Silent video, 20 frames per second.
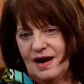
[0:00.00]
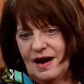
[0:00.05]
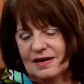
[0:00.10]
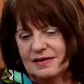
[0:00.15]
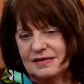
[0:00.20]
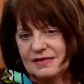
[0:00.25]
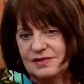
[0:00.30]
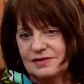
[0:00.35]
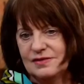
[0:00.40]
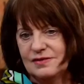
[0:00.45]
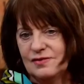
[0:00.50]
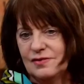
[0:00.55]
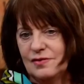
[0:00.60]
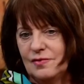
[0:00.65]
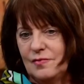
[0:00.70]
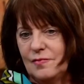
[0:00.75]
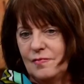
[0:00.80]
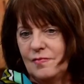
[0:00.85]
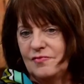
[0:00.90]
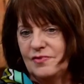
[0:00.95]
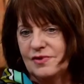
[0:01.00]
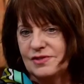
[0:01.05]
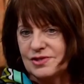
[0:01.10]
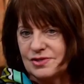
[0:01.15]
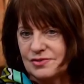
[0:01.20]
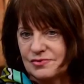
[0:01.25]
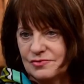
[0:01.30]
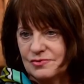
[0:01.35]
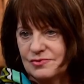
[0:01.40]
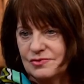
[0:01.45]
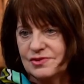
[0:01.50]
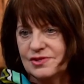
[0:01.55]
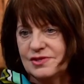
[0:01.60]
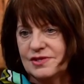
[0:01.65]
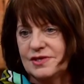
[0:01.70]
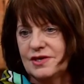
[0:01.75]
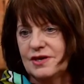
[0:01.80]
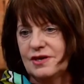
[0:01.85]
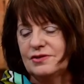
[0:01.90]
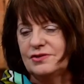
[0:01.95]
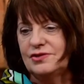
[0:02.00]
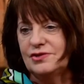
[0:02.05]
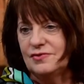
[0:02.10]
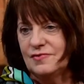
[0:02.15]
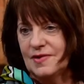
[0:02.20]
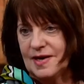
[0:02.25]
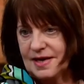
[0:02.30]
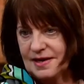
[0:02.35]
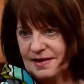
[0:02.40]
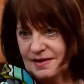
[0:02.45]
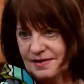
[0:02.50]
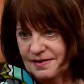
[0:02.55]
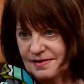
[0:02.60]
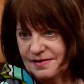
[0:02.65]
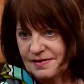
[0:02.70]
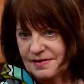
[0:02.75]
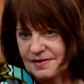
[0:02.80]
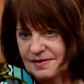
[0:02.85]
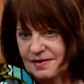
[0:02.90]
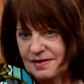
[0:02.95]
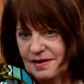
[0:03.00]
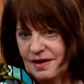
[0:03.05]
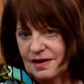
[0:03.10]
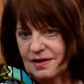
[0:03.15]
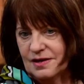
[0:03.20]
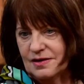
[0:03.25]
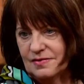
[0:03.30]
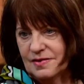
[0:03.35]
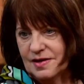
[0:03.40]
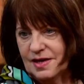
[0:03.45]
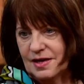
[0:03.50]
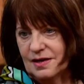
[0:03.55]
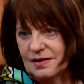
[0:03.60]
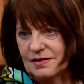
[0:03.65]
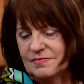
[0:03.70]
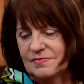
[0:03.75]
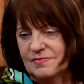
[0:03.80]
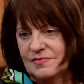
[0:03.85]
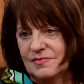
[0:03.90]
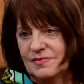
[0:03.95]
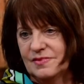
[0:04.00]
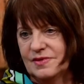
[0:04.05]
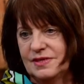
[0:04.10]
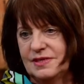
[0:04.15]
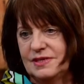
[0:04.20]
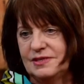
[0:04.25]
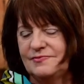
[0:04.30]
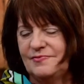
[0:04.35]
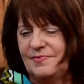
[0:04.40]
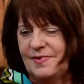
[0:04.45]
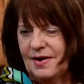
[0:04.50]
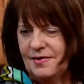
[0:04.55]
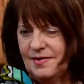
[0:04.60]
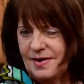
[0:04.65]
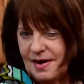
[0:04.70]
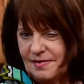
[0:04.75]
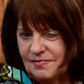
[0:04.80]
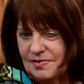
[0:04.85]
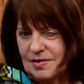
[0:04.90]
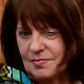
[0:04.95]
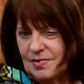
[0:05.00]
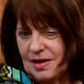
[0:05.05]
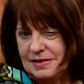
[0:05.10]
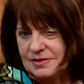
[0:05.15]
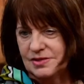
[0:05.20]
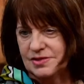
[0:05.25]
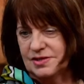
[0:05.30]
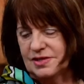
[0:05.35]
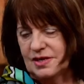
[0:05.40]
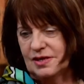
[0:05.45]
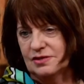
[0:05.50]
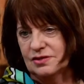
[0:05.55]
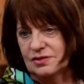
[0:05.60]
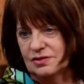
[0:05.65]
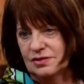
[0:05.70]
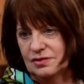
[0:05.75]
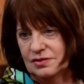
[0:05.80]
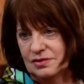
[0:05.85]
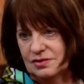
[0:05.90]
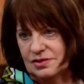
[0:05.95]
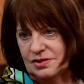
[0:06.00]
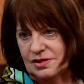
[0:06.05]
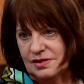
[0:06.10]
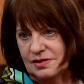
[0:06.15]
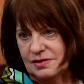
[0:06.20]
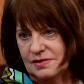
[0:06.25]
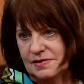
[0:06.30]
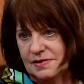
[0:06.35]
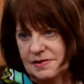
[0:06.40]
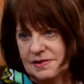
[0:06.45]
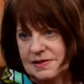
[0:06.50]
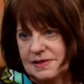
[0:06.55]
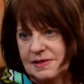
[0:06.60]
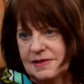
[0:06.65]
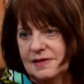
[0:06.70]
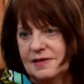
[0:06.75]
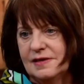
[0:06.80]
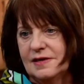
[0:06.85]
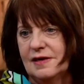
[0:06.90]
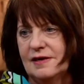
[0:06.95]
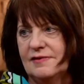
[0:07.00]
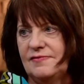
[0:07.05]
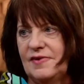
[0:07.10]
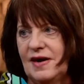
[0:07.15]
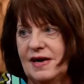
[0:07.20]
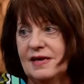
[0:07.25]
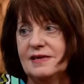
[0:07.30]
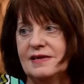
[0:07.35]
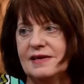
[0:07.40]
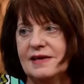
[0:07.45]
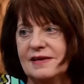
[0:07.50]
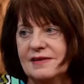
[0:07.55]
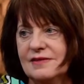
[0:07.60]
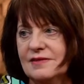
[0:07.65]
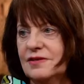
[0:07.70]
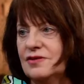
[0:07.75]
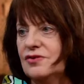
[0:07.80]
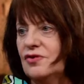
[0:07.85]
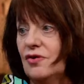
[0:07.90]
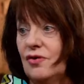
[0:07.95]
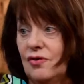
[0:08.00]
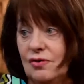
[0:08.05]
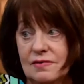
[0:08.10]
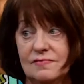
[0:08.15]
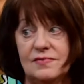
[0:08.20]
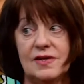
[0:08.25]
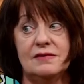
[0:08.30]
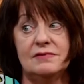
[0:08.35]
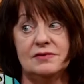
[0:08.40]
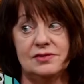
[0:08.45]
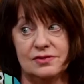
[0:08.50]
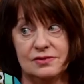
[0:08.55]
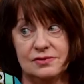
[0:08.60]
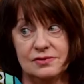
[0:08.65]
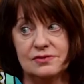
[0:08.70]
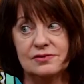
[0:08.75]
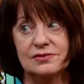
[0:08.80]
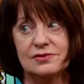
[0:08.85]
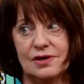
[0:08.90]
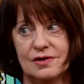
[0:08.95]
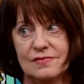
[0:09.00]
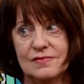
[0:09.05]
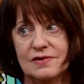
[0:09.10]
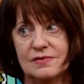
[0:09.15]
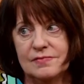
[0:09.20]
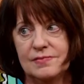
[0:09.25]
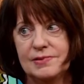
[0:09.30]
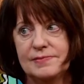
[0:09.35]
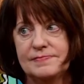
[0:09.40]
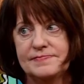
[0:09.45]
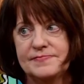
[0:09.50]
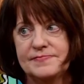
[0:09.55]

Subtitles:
the schools that are doing a curriculum that is very heavily based on arts and culture are finding that all of their results go up.